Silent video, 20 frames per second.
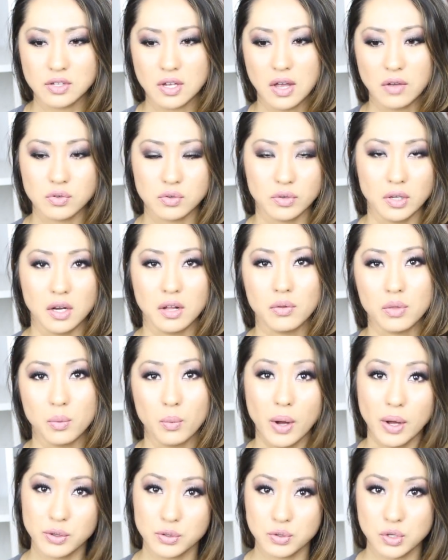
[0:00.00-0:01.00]
So you have to read all the
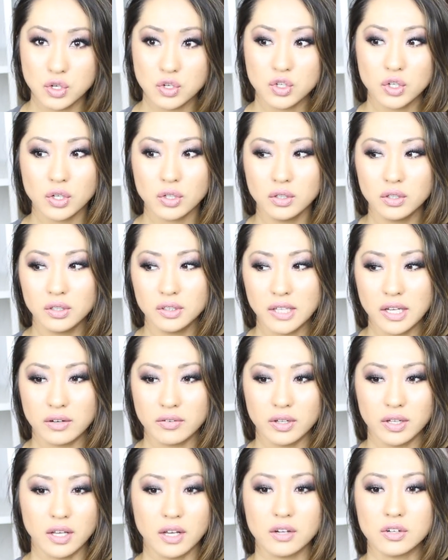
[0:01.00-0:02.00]
Wall Street Journal and
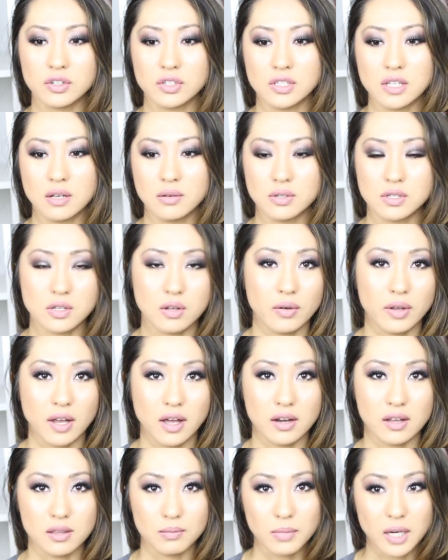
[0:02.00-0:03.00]
like really understand what's going
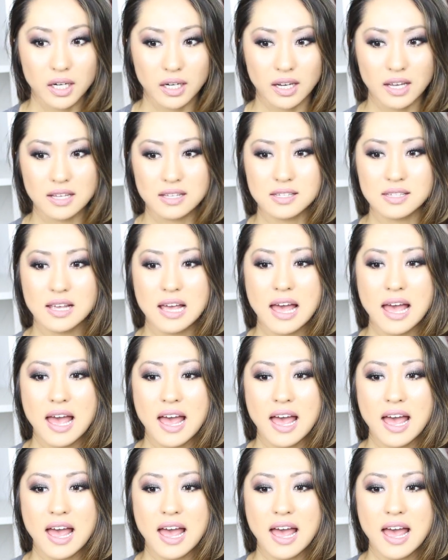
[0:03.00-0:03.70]
on in the markets.